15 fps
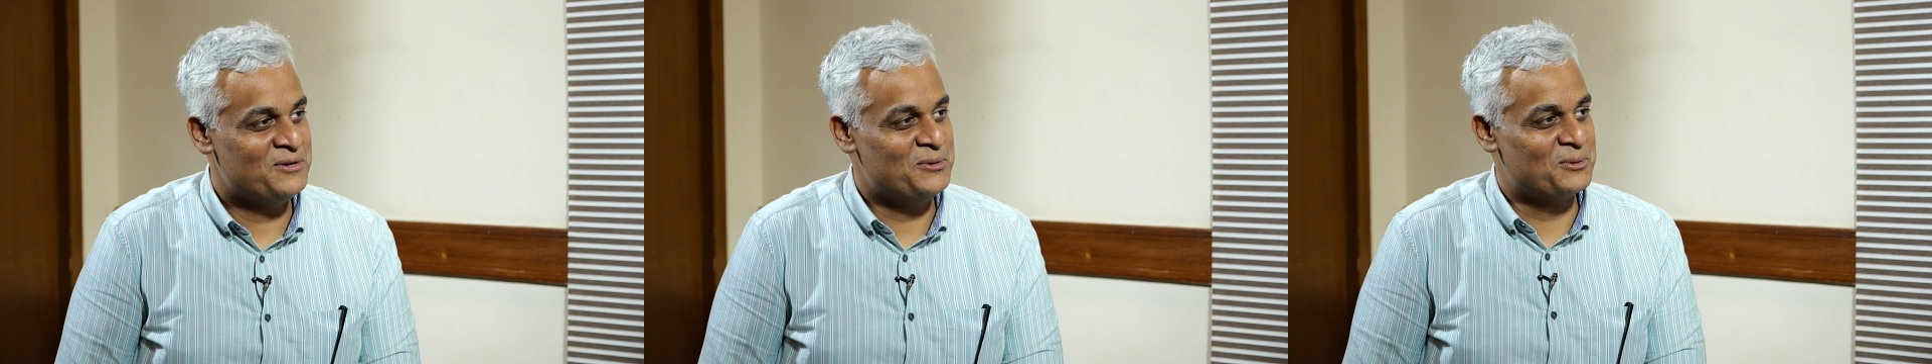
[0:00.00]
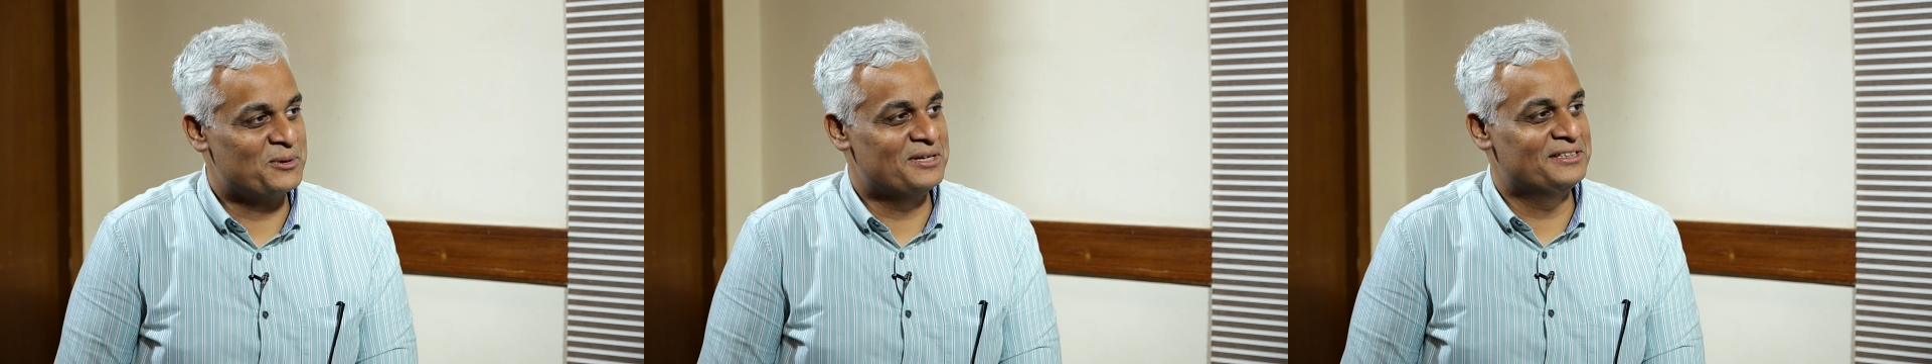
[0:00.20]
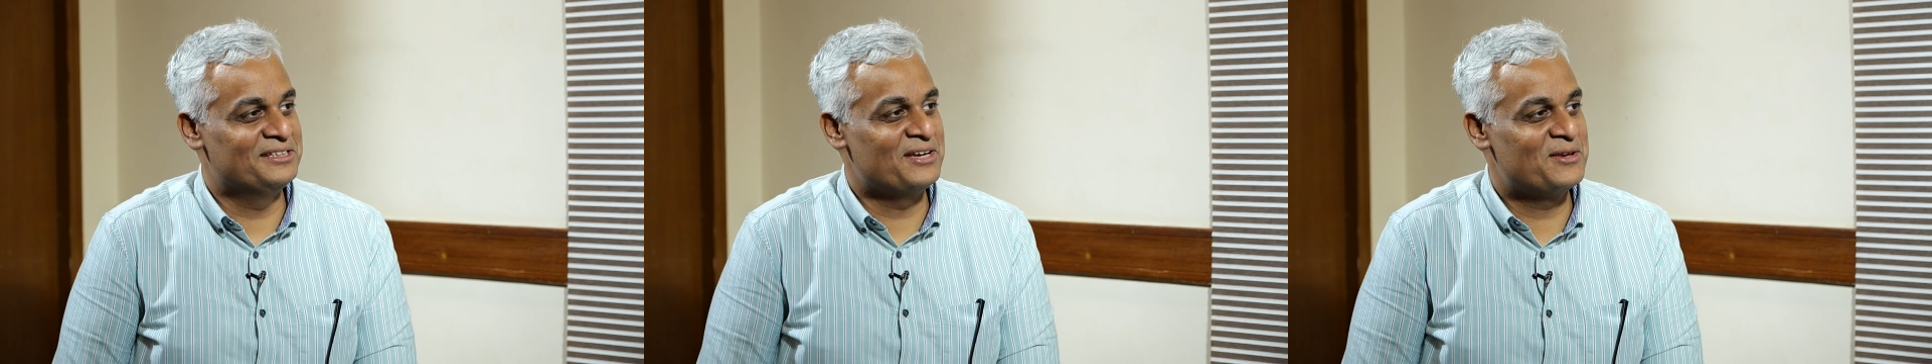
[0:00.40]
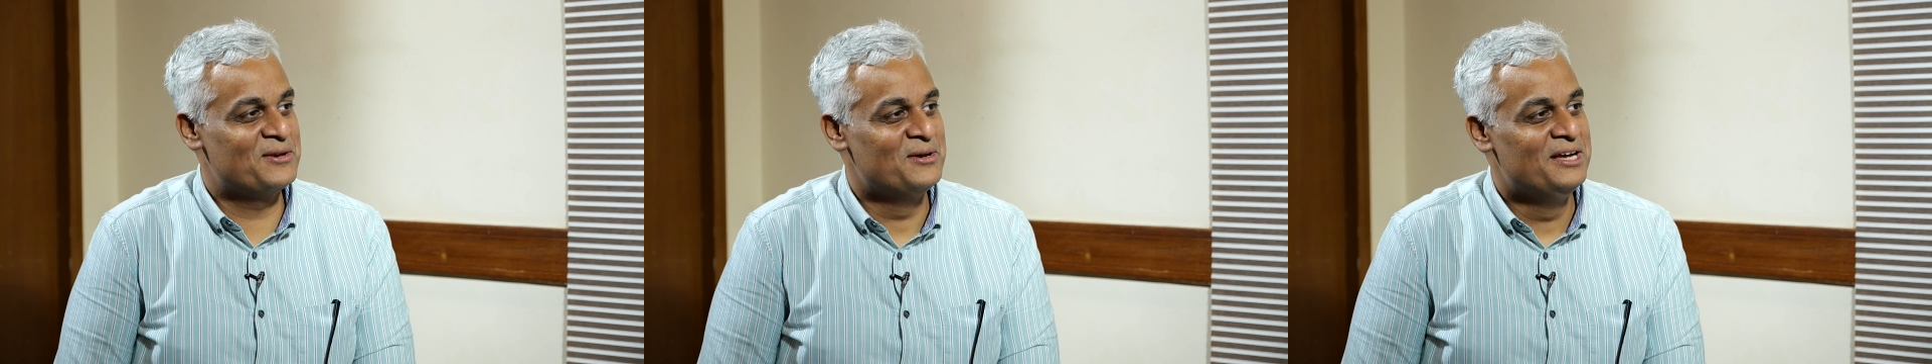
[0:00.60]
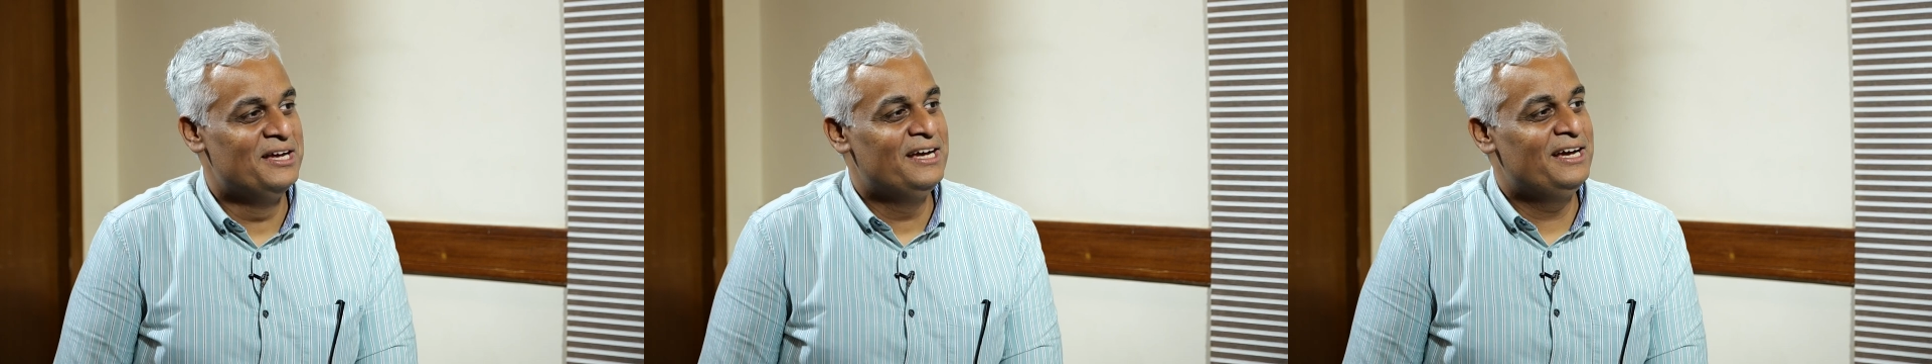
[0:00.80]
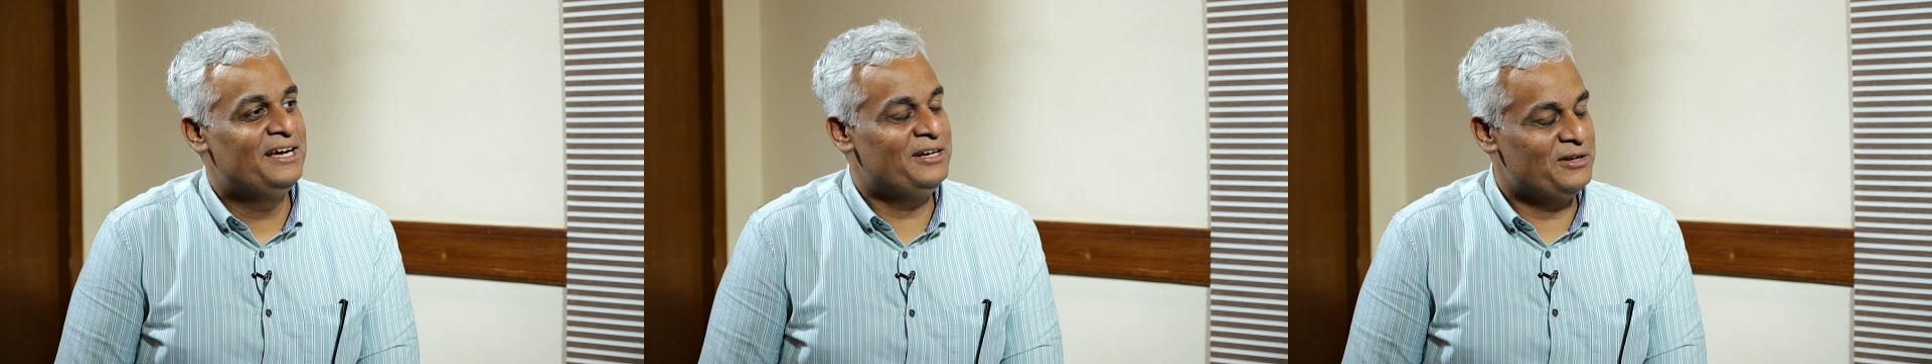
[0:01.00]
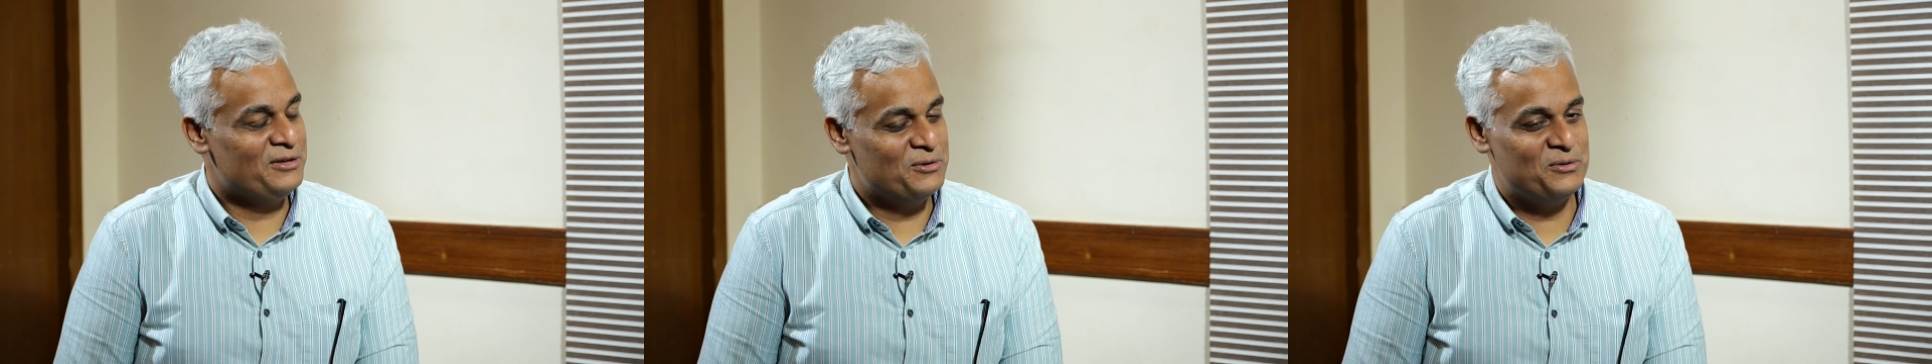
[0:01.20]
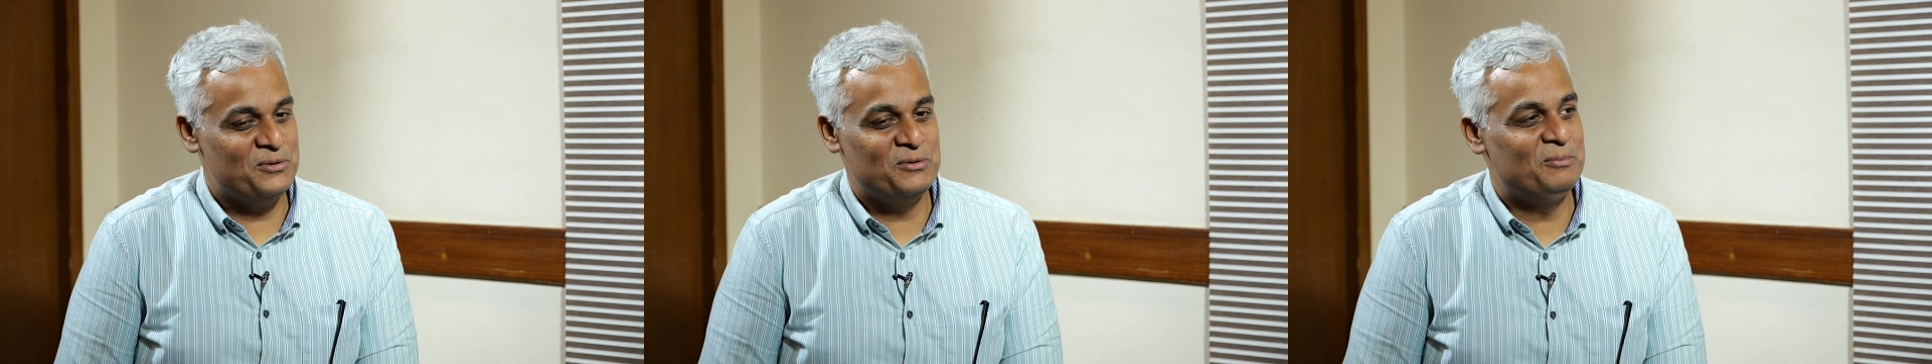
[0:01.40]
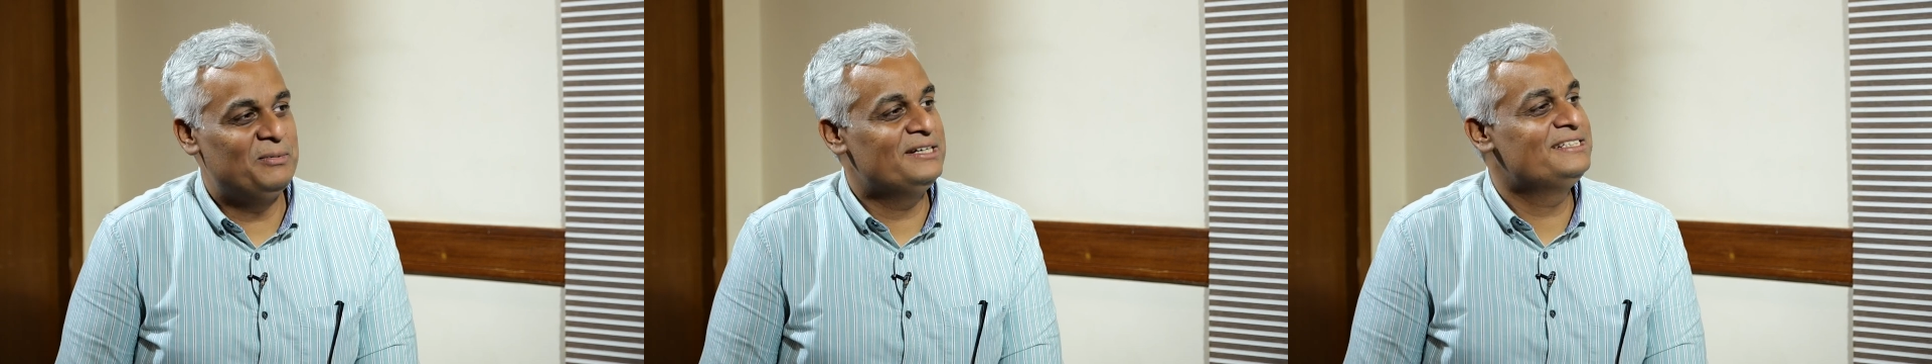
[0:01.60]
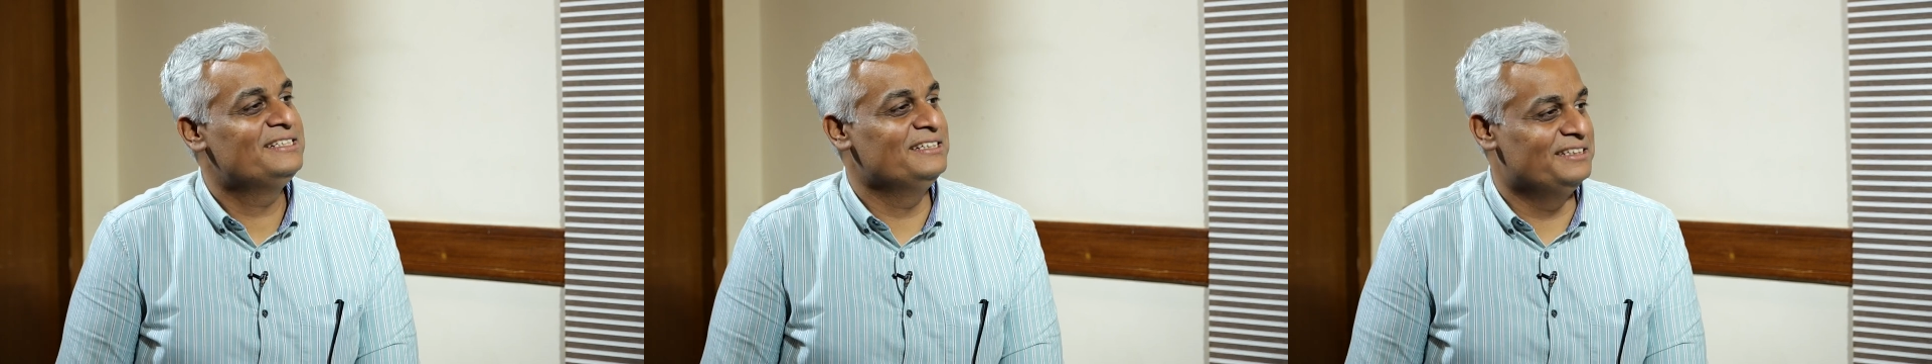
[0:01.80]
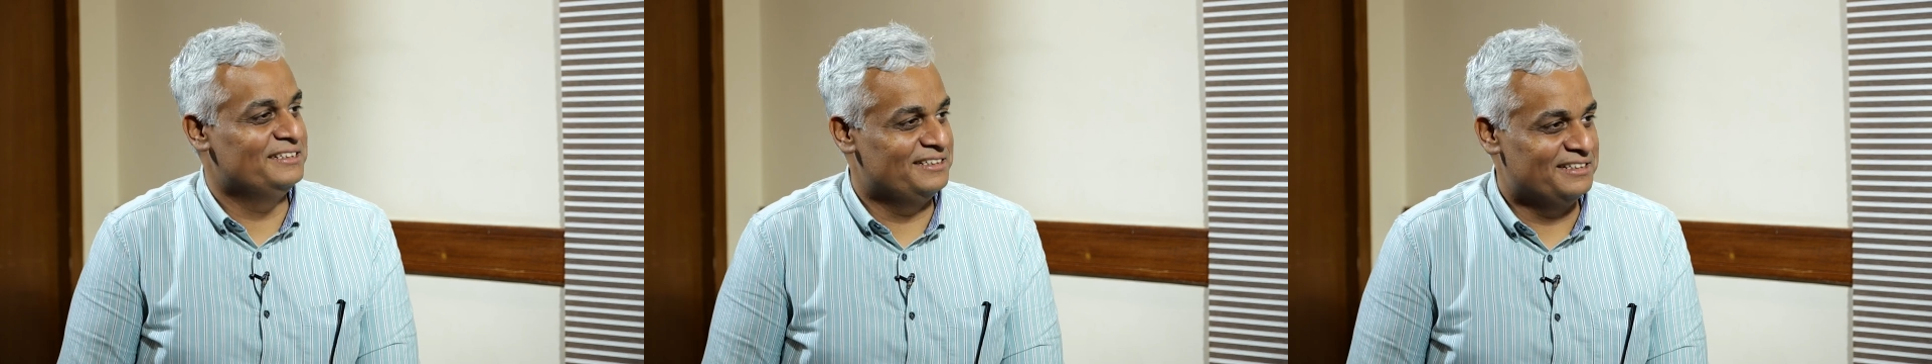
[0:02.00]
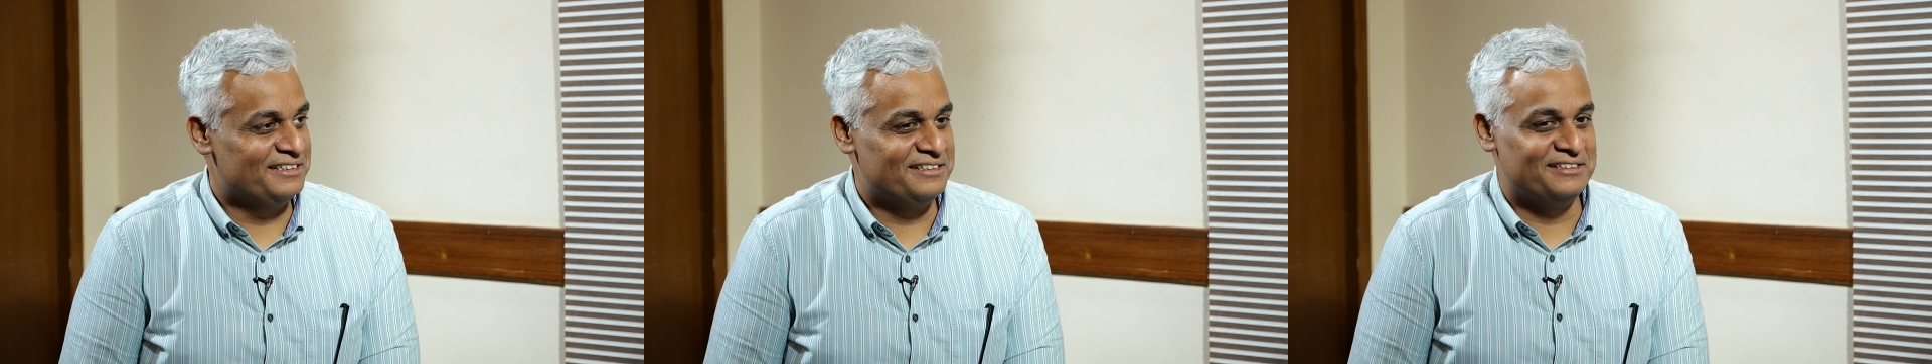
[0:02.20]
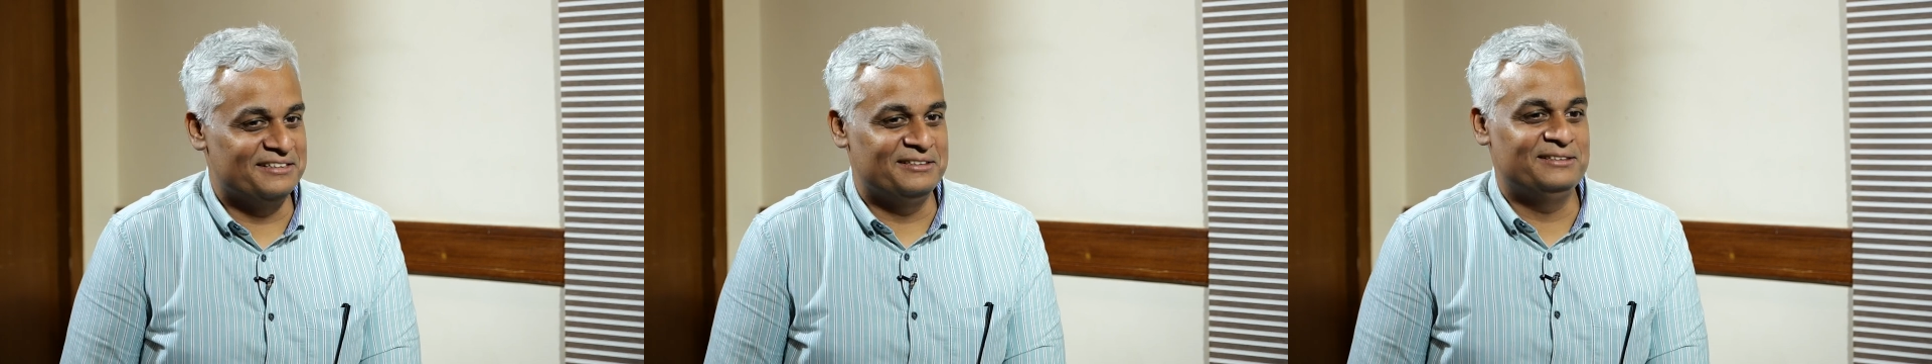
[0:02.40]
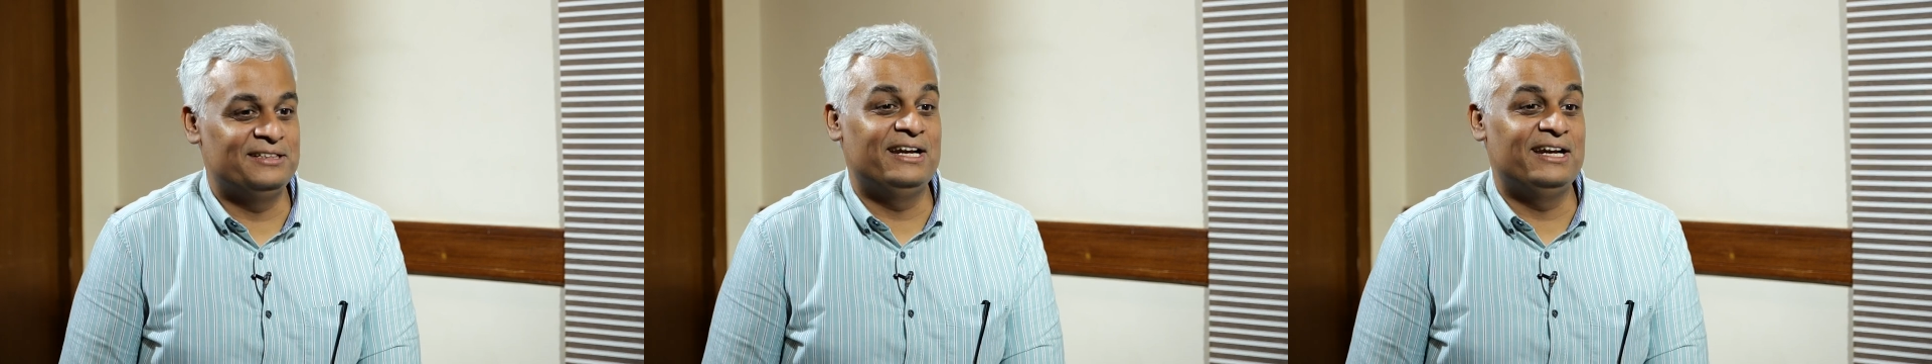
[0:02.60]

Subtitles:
Okay, thank you. And you mentioned that